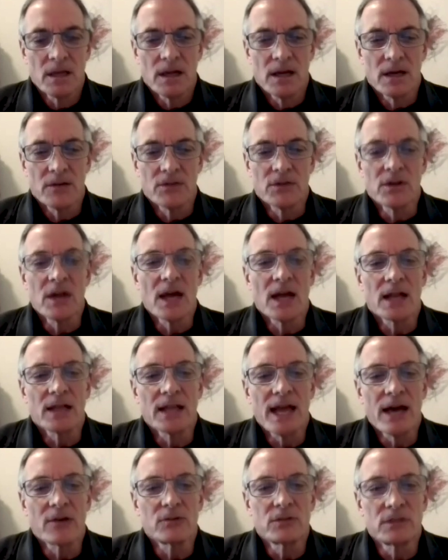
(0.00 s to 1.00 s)
They're not
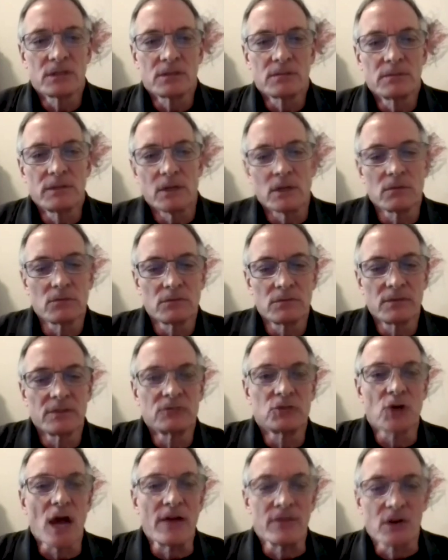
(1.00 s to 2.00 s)
allowed to, you know,
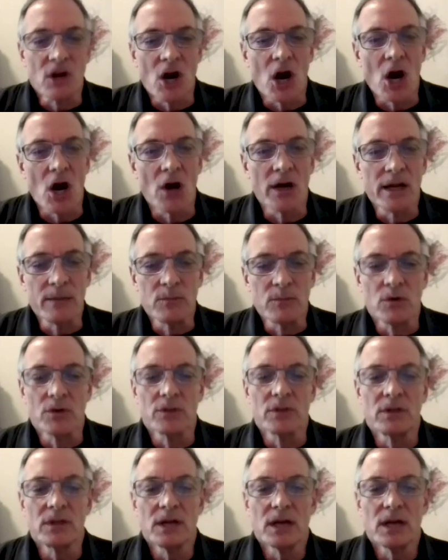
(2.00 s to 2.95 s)
drive a car anymore.